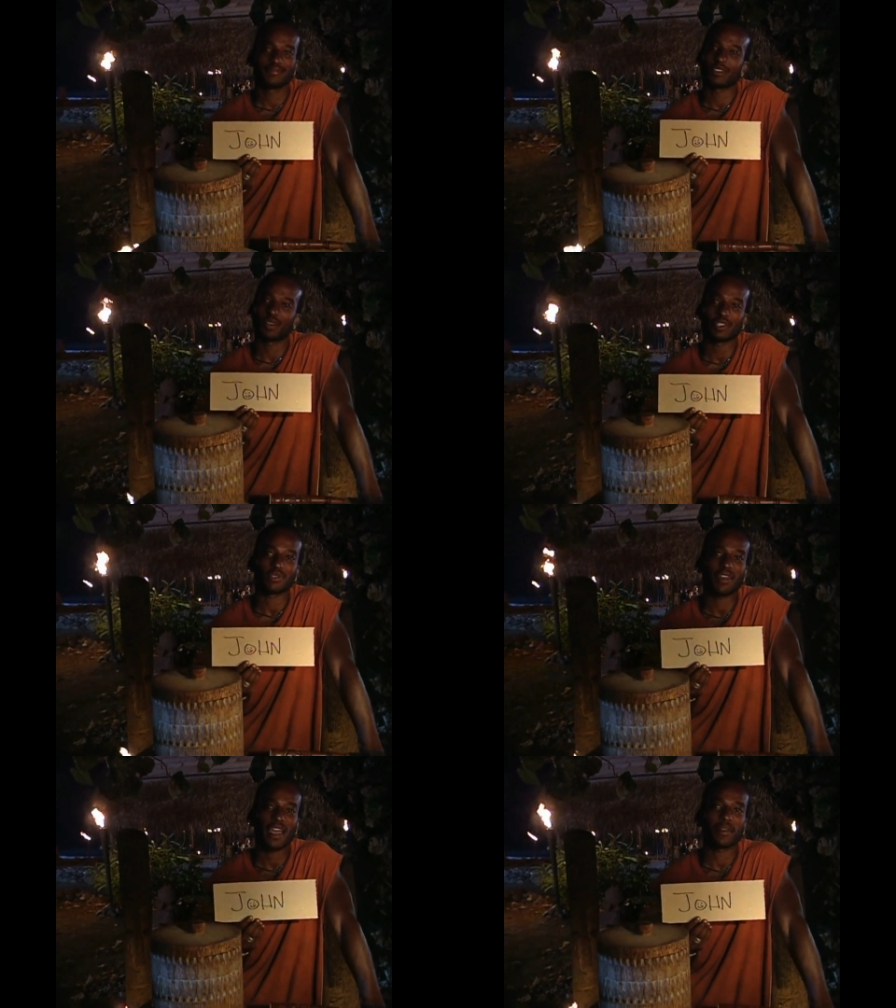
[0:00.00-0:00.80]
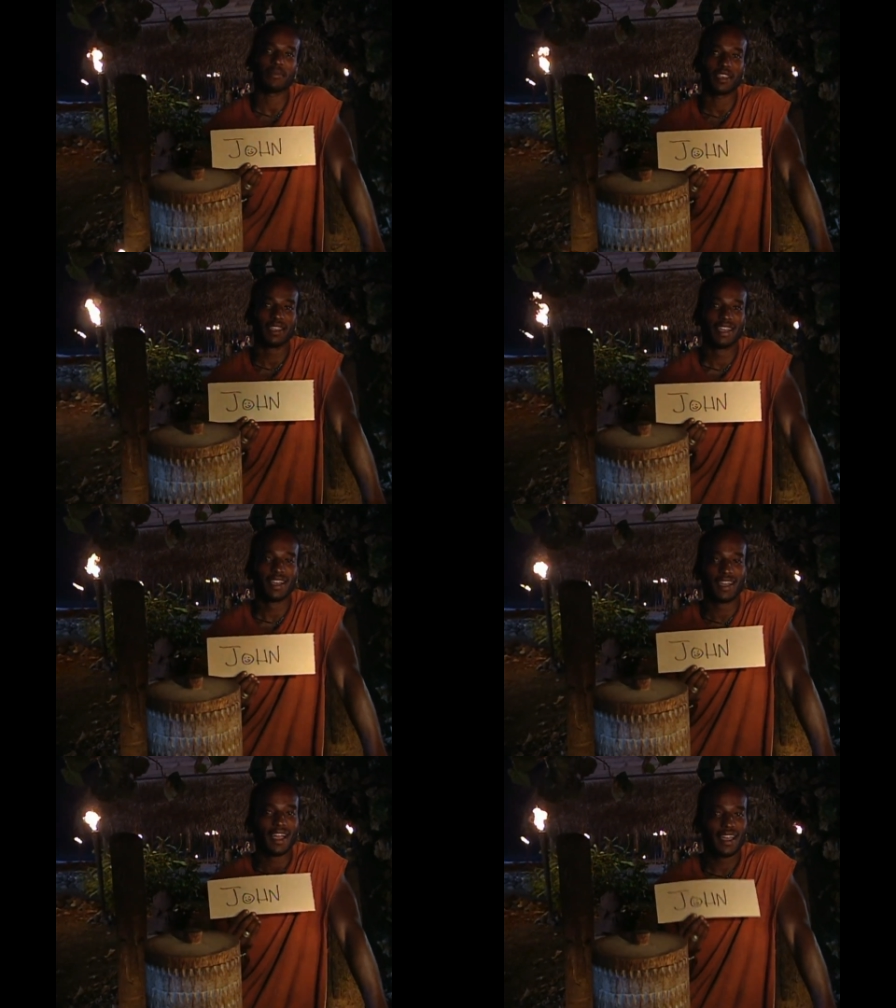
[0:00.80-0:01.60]
Thought you had me.
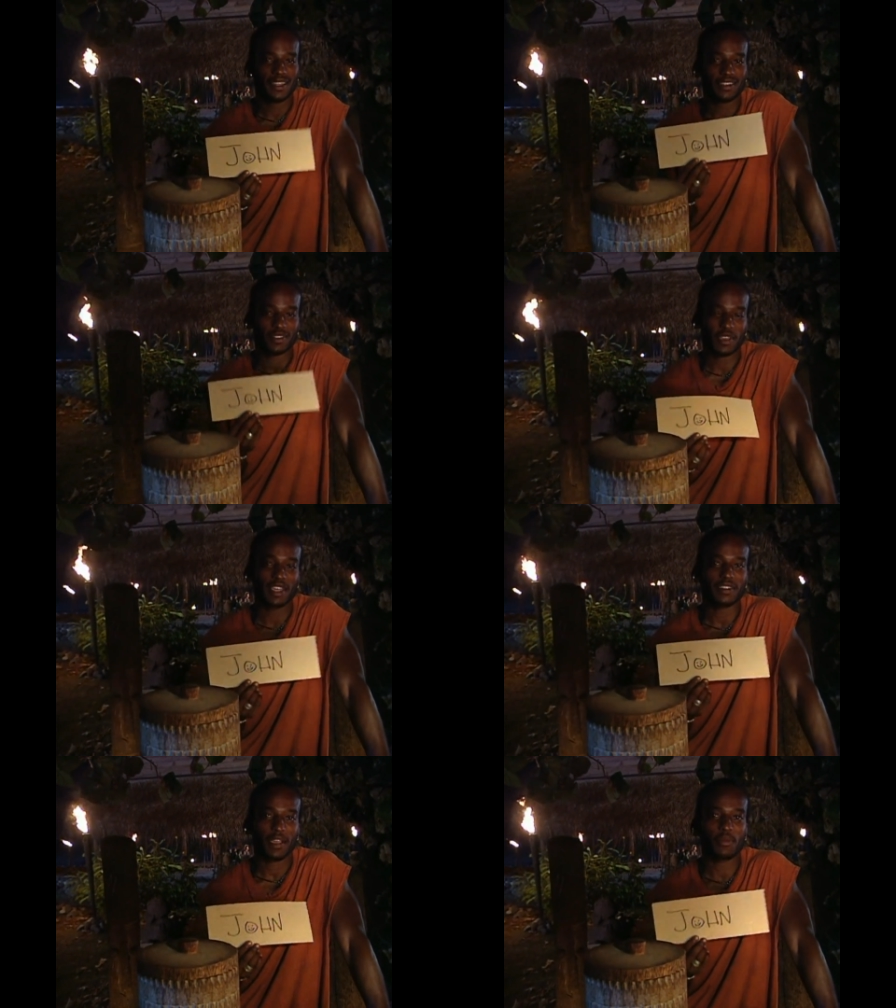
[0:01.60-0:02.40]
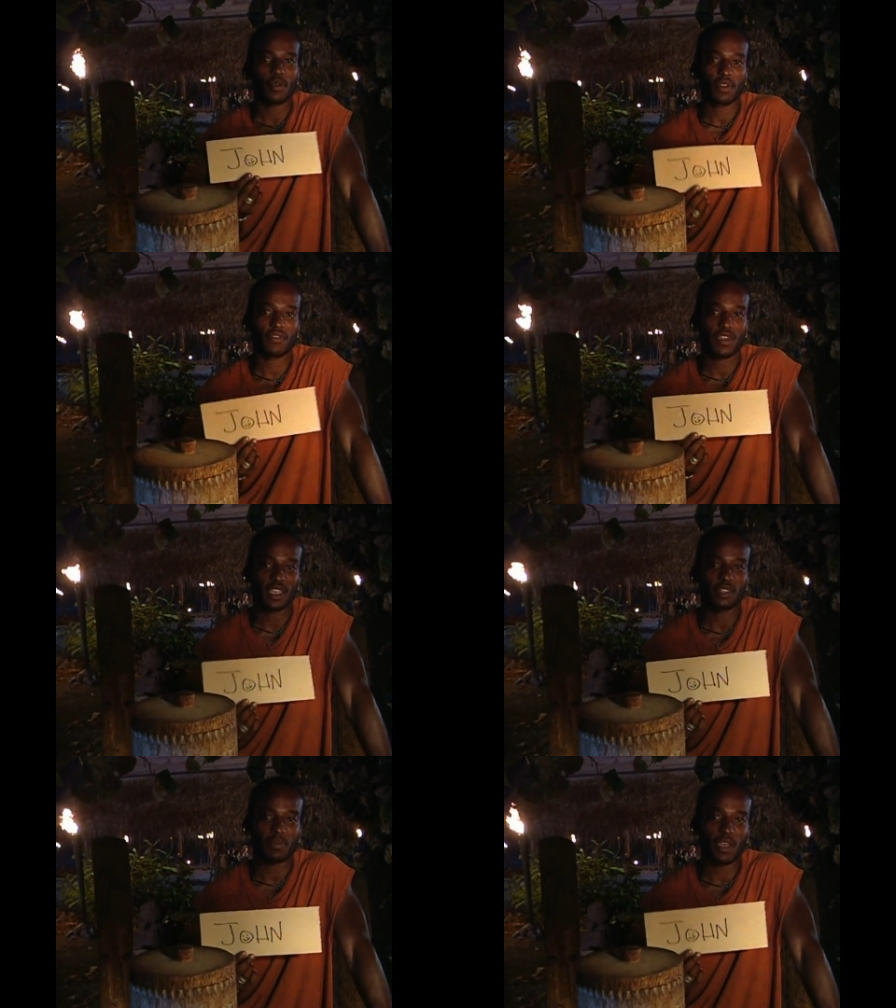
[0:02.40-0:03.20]
So anytime you go to
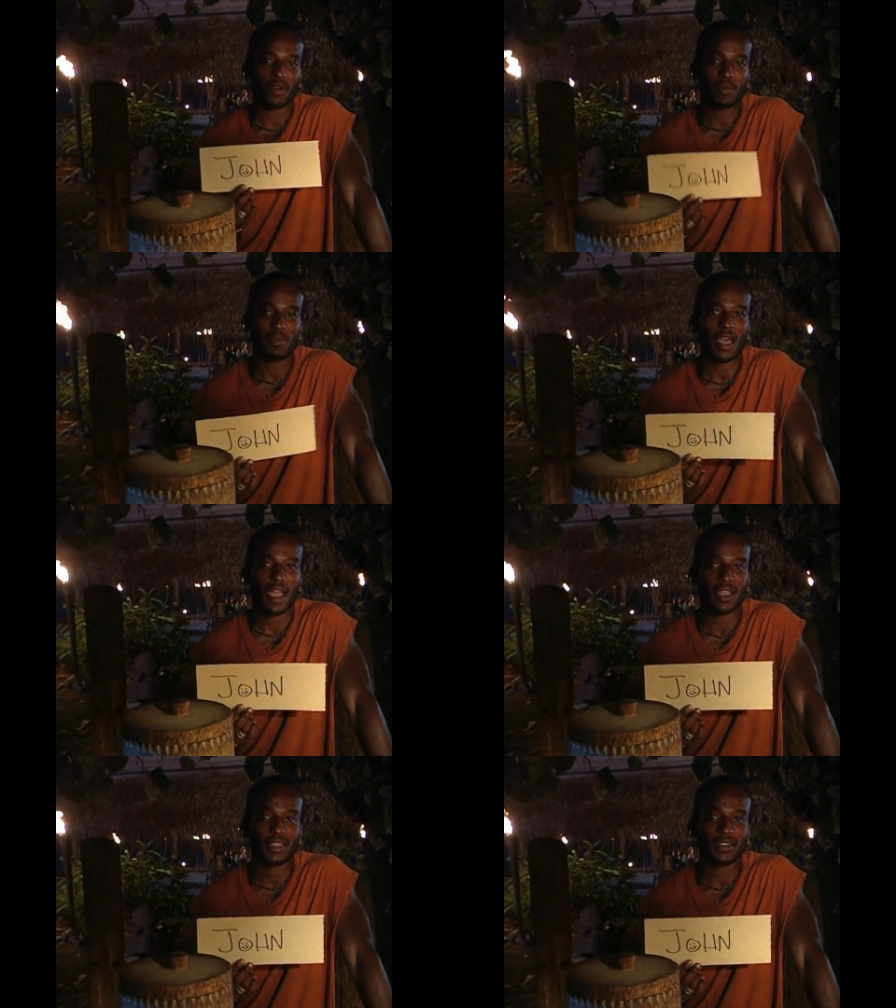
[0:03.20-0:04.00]
Vegas, bet on black.